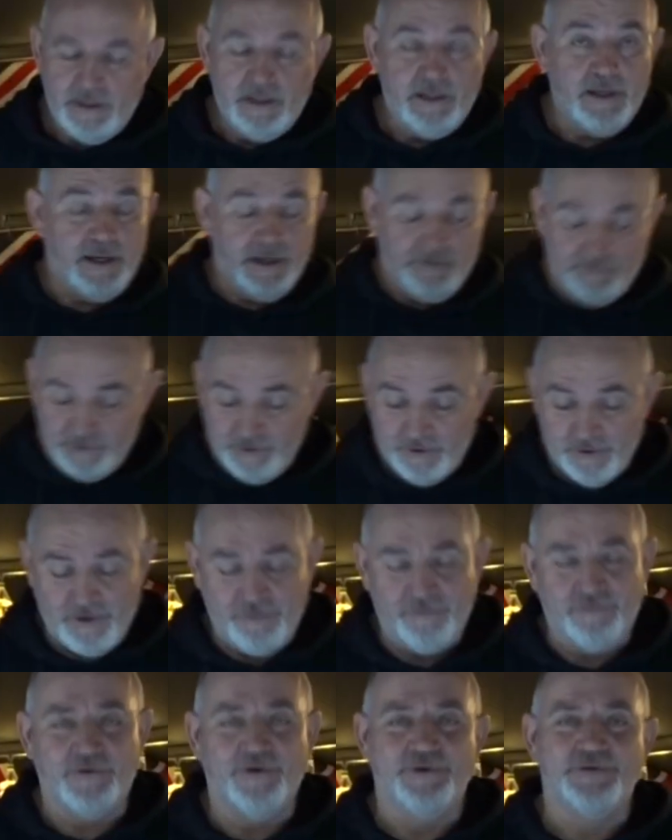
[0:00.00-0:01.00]
I have a dog in
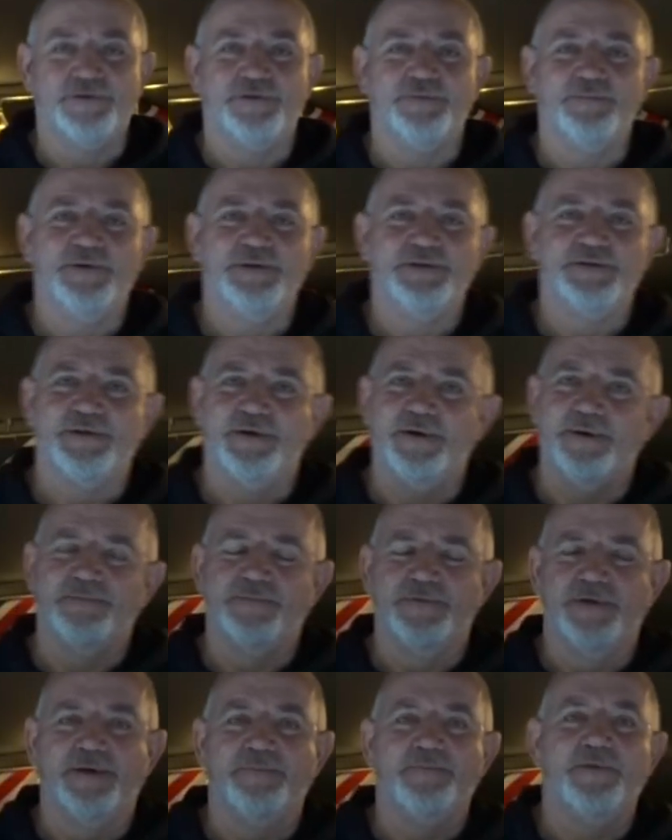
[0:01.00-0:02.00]
front of me, so
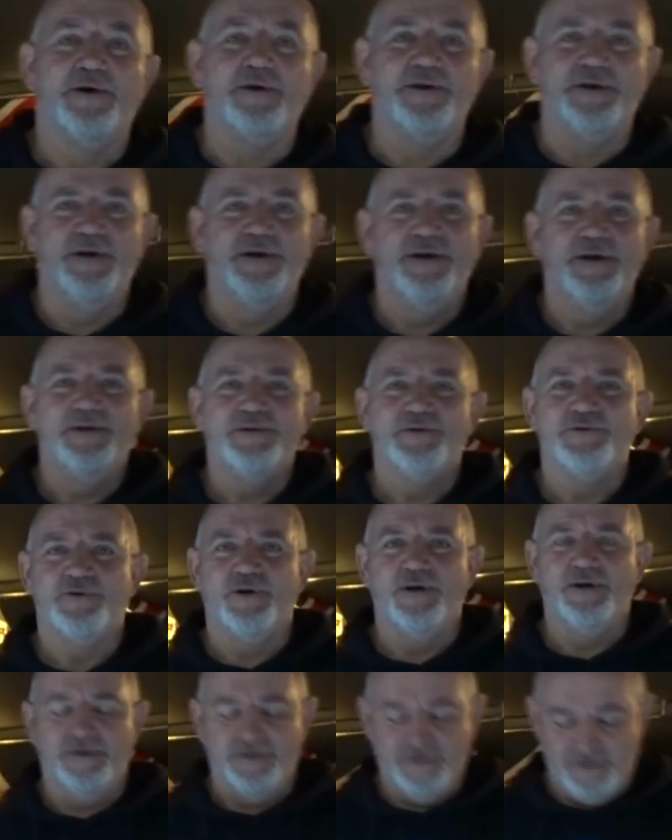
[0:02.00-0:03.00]
I'm not going to
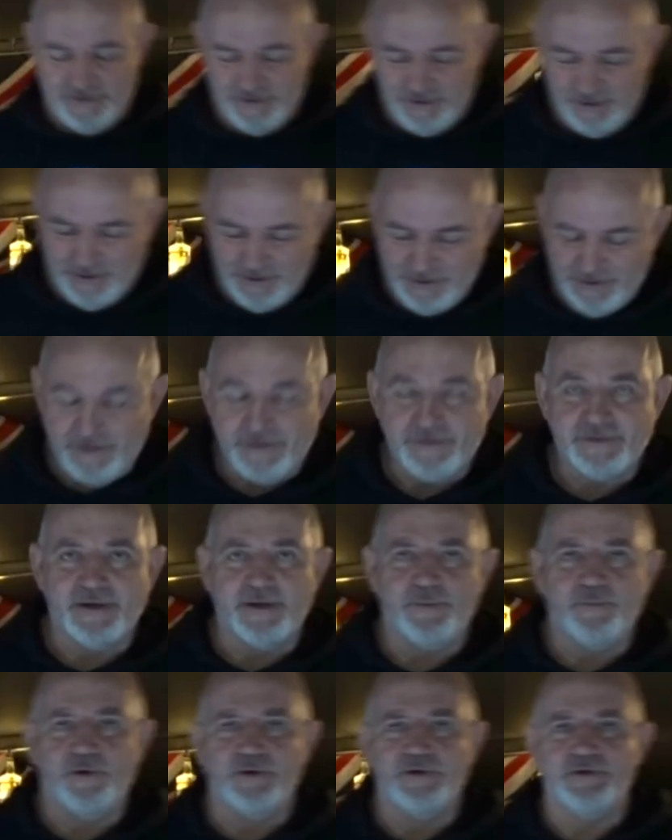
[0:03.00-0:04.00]
try and
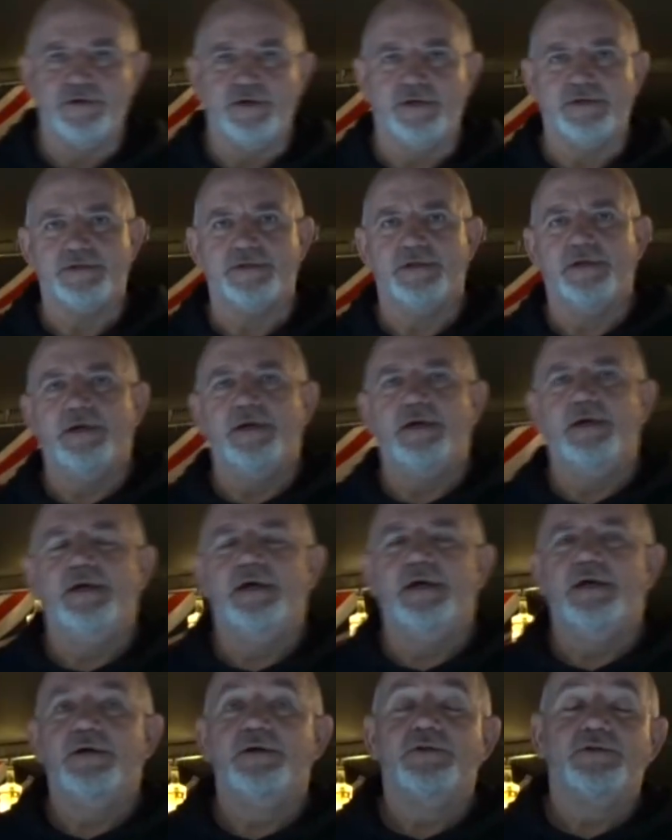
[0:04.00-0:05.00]
step on Jess.
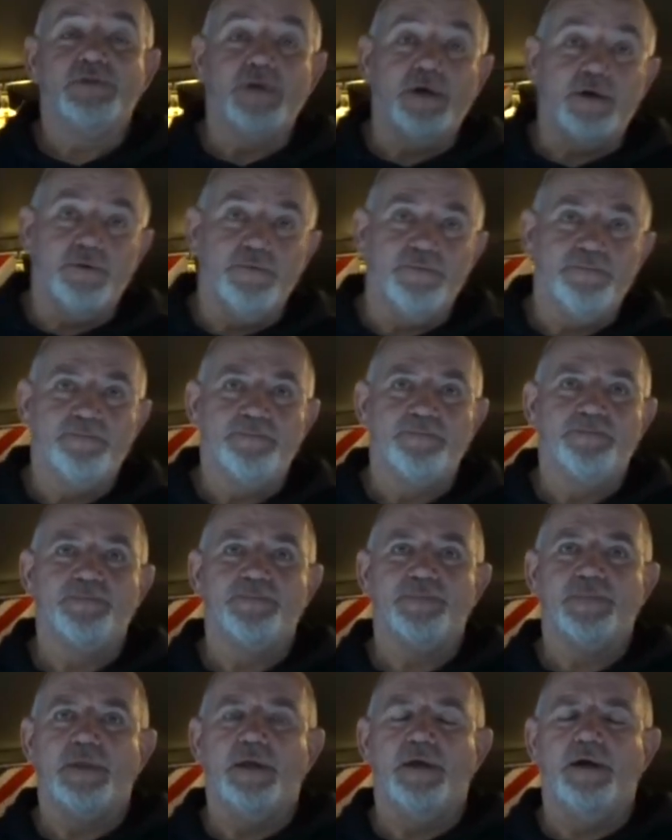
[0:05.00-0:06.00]
So,
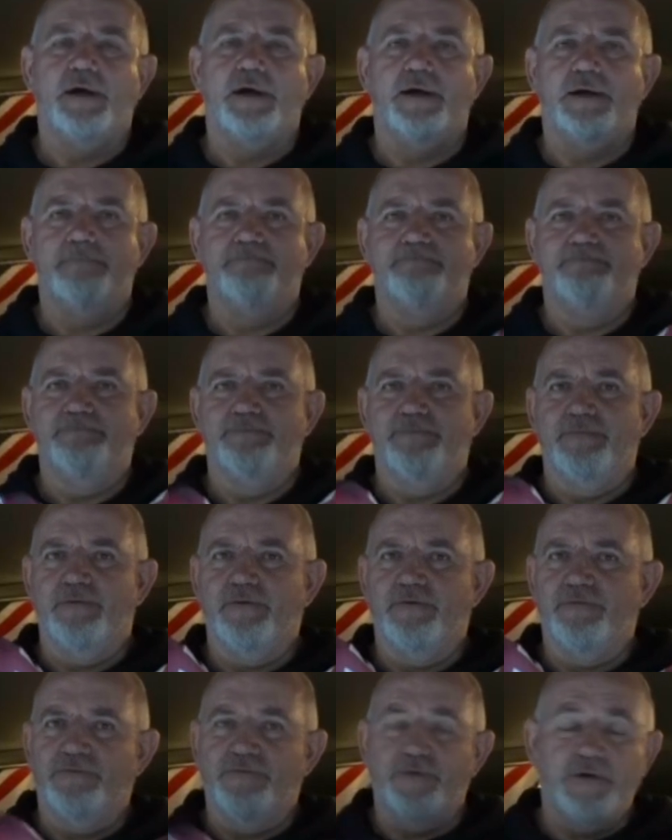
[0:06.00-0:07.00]

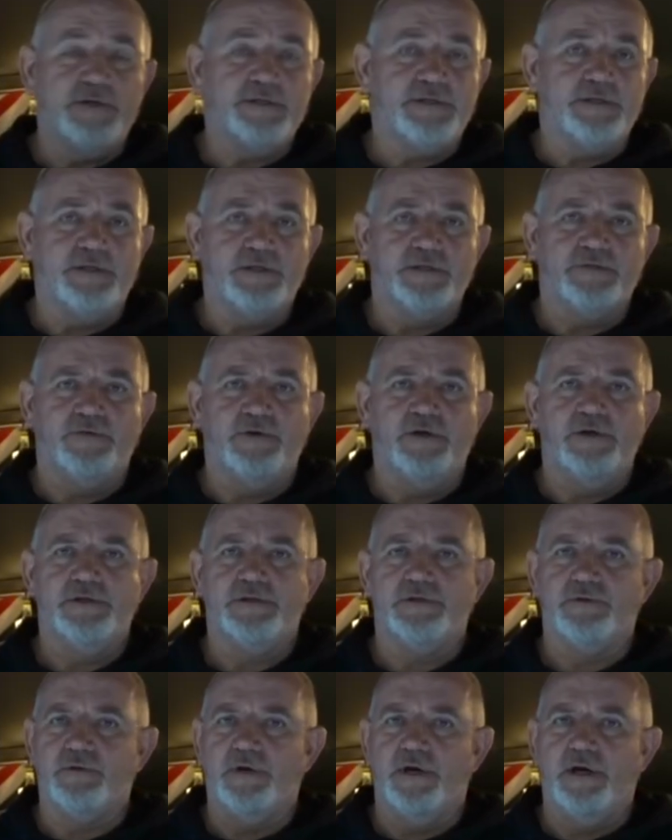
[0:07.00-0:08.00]
first things
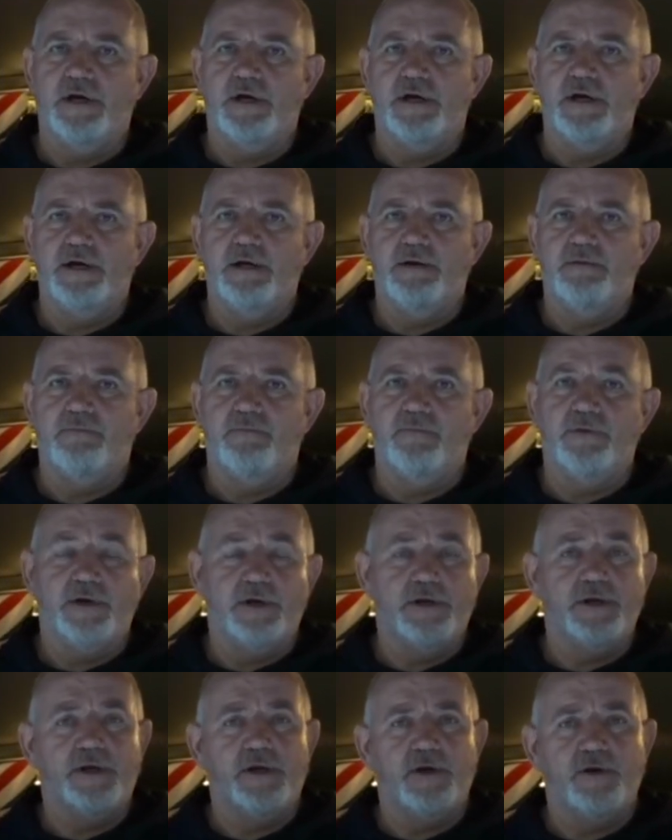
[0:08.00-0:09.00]
first, we're
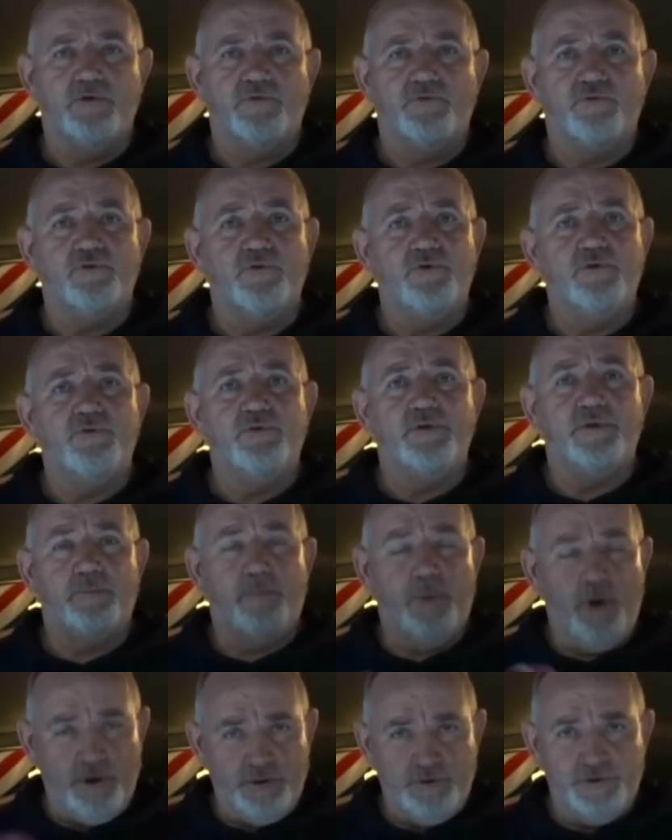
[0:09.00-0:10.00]
going to go through the
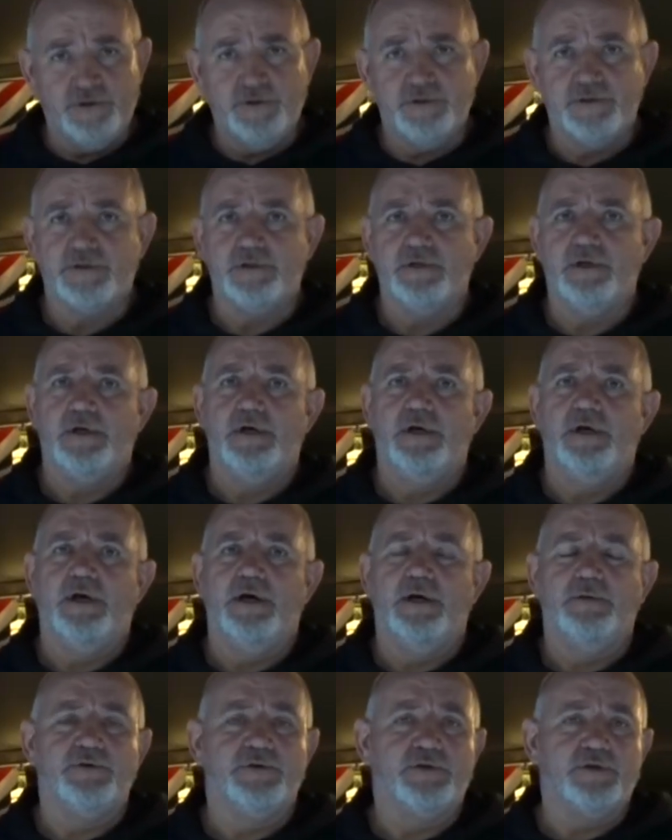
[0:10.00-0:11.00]
punches.
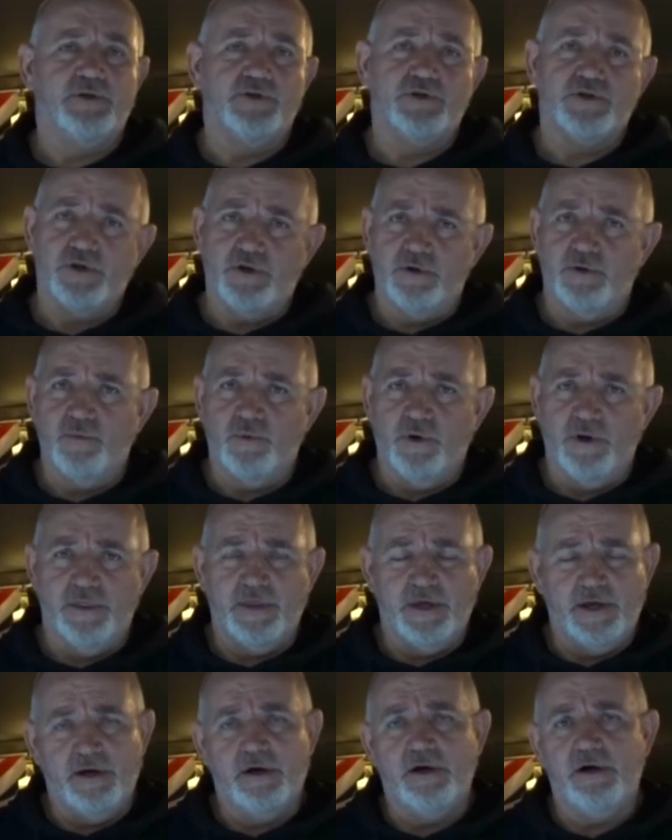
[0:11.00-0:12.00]
I'm just going to show you what
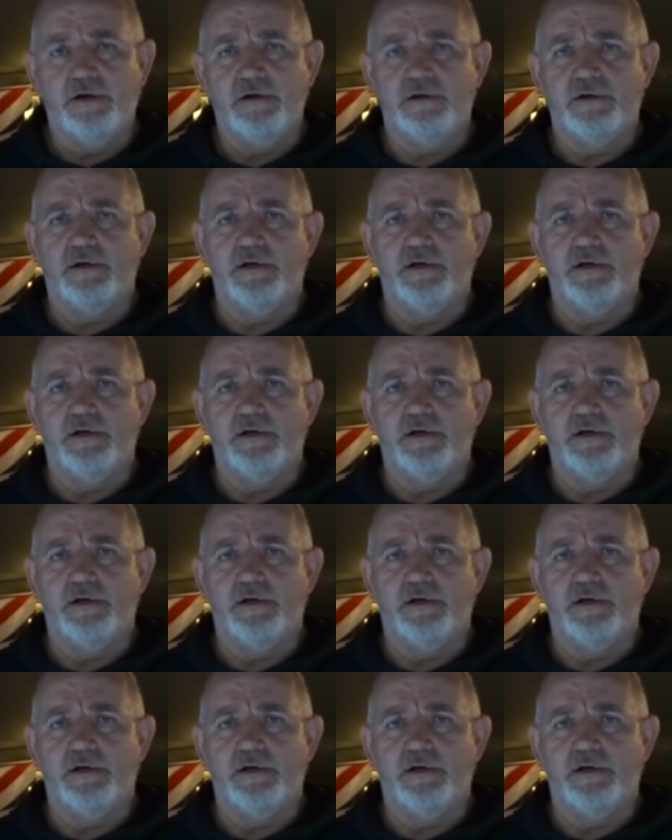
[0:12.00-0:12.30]
they are